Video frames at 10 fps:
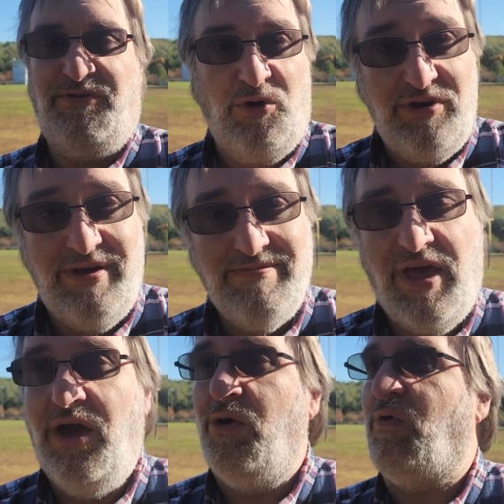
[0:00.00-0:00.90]
food.
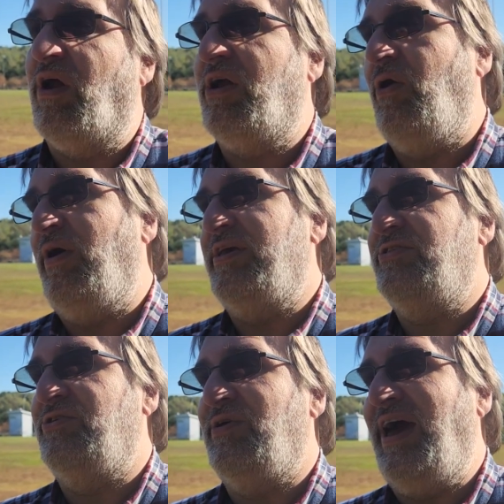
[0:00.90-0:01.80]
We're going
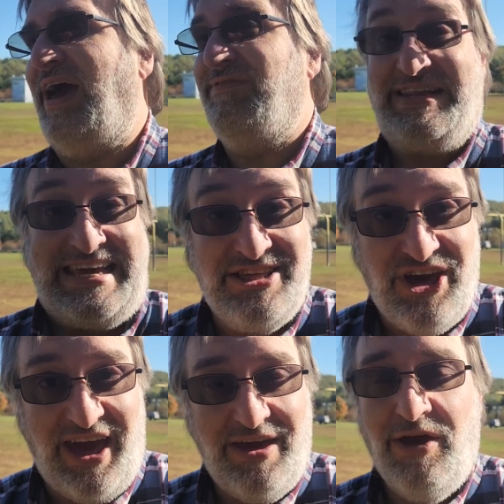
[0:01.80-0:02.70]
to have a
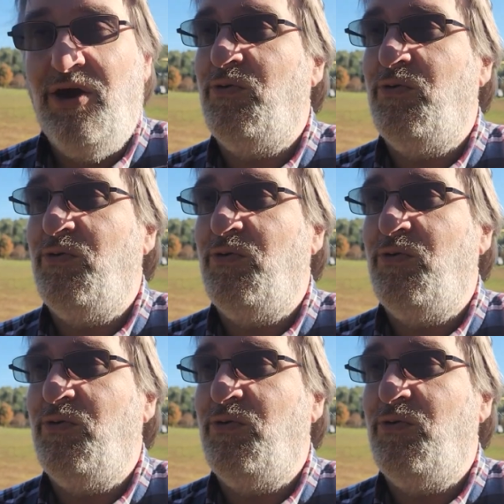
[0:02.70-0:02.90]
DJ.